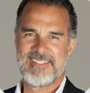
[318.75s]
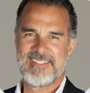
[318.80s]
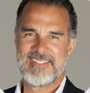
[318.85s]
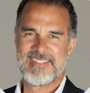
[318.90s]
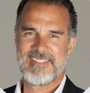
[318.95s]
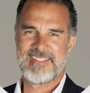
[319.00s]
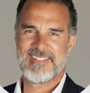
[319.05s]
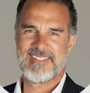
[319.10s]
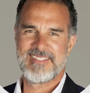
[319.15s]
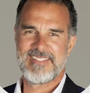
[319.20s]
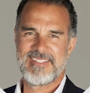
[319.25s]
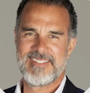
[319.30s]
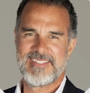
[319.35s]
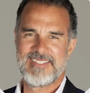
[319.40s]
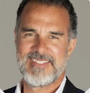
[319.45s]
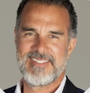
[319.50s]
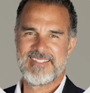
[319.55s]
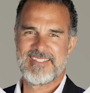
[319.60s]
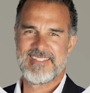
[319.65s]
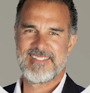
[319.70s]
So
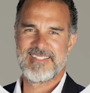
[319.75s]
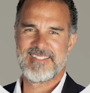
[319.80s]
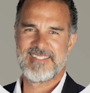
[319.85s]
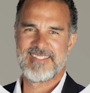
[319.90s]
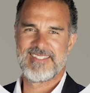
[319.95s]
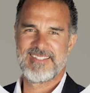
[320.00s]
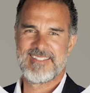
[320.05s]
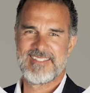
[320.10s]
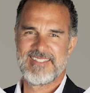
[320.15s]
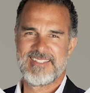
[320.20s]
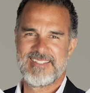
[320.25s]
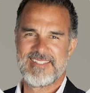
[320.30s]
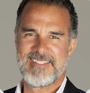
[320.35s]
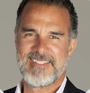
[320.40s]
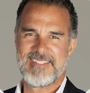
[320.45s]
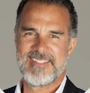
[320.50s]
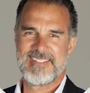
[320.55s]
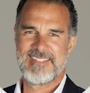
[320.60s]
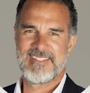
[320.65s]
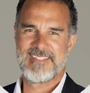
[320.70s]
I think
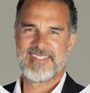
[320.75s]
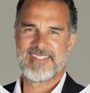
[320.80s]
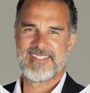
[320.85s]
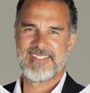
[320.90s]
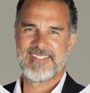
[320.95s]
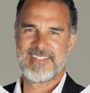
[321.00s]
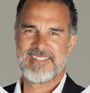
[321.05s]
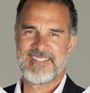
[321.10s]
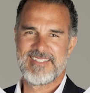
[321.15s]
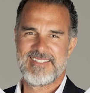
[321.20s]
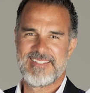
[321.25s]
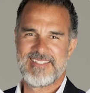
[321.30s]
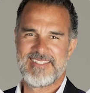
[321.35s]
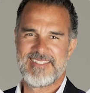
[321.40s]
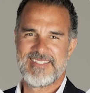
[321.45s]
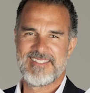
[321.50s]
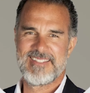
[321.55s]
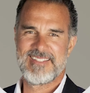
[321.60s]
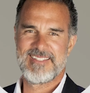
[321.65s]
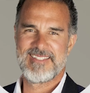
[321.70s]
ultimately I
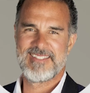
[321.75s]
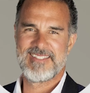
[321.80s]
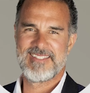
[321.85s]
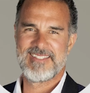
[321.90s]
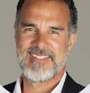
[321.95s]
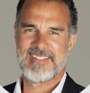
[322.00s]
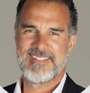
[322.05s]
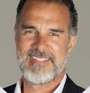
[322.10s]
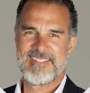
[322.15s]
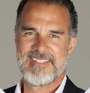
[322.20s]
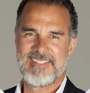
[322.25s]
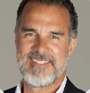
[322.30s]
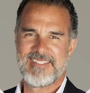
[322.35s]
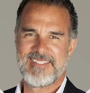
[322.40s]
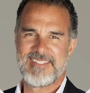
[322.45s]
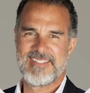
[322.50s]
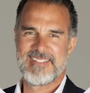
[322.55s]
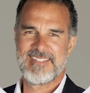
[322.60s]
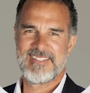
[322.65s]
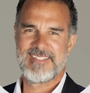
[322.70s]
stumbled upon this
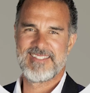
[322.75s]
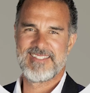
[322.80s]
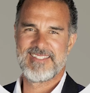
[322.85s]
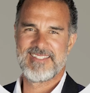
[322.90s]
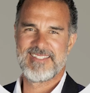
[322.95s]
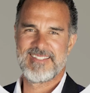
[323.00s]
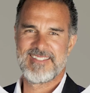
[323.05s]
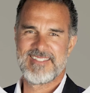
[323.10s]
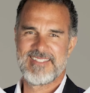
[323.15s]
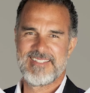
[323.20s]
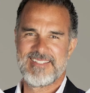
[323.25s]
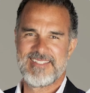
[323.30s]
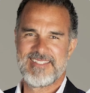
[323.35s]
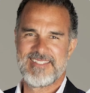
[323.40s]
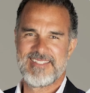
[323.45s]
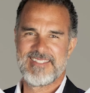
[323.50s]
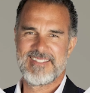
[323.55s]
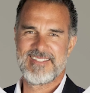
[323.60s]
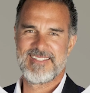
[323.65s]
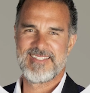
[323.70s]
with my
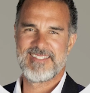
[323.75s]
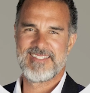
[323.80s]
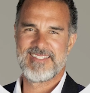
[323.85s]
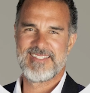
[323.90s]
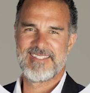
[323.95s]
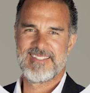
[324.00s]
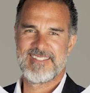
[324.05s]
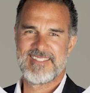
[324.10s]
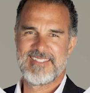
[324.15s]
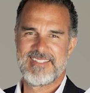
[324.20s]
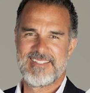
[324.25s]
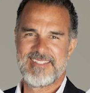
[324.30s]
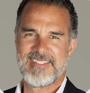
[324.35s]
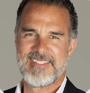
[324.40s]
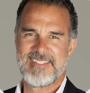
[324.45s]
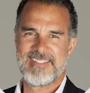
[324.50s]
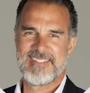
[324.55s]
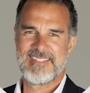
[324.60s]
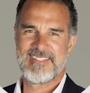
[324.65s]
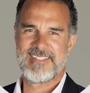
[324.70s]
co-founder, Brad Frazier,
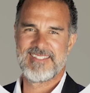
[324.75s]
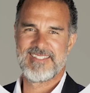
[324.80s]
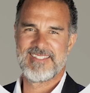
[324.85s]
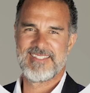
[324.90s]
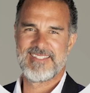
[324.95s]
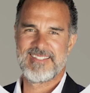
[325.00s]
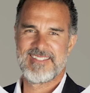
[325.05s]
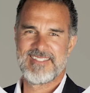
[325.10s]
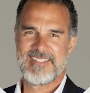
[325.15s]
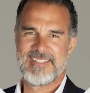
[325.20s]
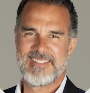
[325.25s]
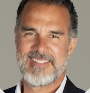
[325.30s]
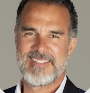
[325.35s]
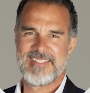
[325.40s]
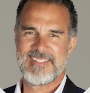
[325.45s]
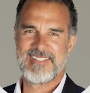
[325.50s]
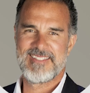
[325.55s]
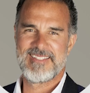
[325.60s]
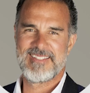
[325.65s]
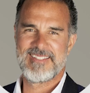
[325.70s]
through
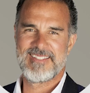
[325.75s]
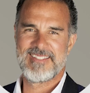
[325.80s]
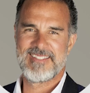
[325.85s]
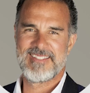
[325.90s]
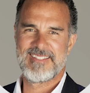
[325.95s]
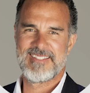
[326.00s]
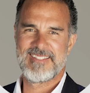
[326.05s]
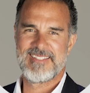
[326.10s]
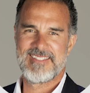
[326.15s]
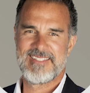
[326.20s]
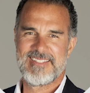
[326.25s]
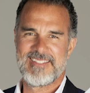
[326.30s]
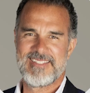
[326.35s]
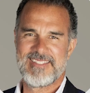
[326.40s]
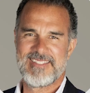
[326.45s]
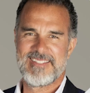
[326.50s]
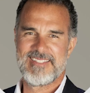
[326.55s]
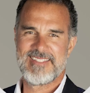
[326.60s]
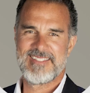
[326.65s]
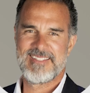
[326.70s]
personal experience
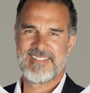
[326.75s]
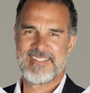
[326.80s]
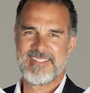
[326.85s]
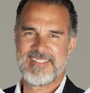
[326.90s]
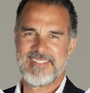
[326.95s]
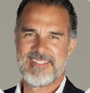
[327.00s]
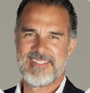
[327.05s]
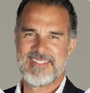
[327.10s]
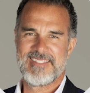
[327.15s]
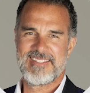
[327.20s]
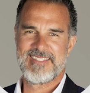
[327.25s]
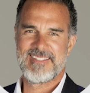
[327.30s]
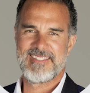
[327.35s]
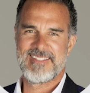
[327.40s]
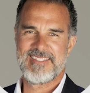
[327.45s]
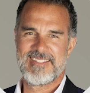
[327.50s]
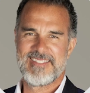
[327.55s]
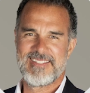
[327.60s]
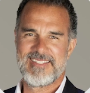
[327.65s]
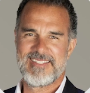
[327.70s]
and then through
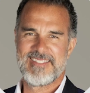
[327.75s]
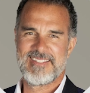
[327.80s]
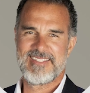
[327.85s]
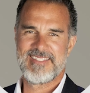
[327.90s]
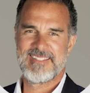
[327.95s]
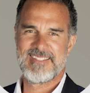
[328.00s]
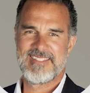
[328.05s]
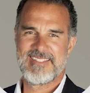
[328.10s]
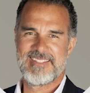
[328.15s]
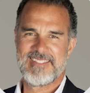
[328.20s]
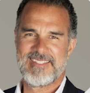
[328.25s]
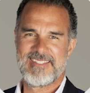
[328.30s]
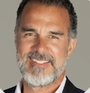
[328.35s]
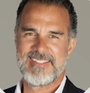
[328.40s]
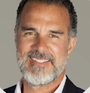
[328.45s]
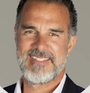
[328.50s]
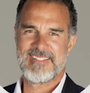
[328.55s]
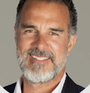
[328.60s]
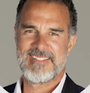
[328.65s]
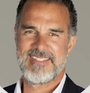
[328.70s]
professional experience.
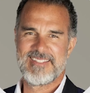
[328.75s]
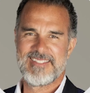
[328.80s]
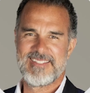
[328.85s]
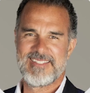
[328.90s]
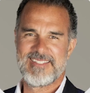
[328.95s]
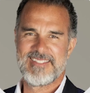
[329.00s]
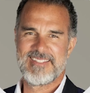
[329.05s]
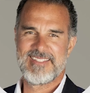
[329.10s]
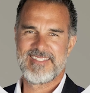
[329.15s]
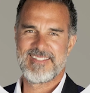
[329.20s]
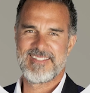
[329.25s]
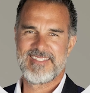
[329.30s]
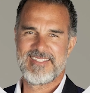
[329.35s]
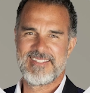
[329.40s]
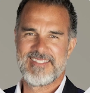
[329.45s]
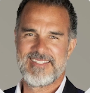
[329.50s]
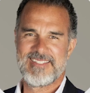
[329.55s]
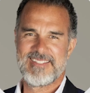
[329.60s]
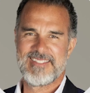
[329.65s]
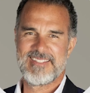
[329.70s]
So when
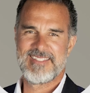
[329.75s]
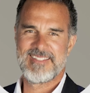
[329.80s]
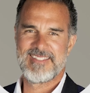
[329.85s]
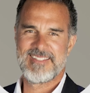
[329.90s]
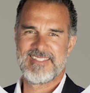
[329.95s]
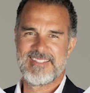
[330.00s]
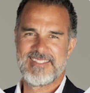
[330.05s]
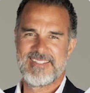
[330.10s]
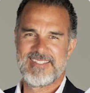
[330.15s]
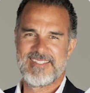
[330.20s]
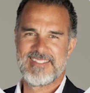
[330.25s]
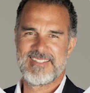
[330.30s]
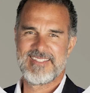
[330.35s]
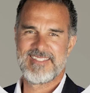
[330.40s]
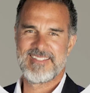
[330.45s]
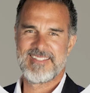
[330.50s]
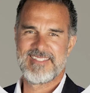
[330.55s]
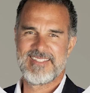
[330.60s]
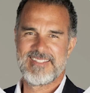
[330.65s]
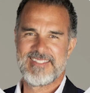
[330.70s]
I'm asked
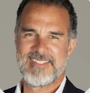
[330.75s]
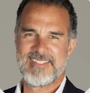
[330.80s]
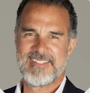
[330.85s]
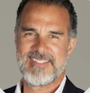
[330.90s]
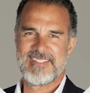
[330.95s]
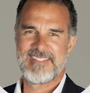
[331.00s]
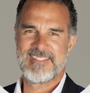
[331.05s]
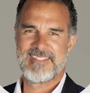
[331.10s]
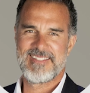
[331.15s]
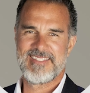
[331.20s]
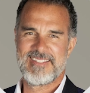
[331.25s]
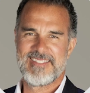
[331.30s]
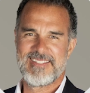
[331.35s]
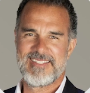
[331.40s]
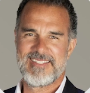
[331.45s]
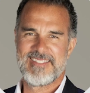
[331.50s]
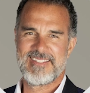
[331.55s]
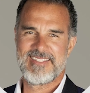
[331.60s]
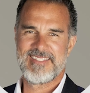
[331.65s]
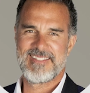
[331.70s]

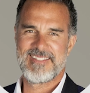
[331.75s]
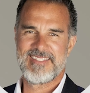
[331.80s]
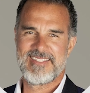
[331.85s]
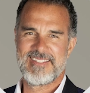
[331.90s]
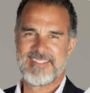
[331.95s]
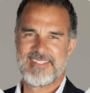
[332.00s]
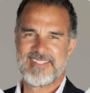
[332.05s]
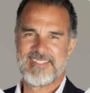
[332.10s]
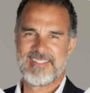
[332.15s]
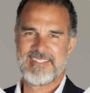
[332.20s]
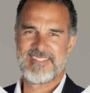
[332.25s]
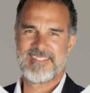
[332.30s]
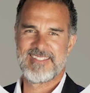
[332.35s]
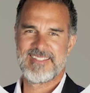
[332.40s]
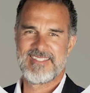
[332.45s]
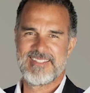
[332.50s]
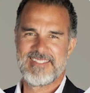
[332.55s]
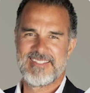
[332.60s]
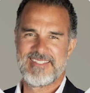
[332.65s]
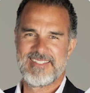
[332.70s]
how
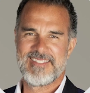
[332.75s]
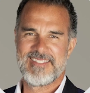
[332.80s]
to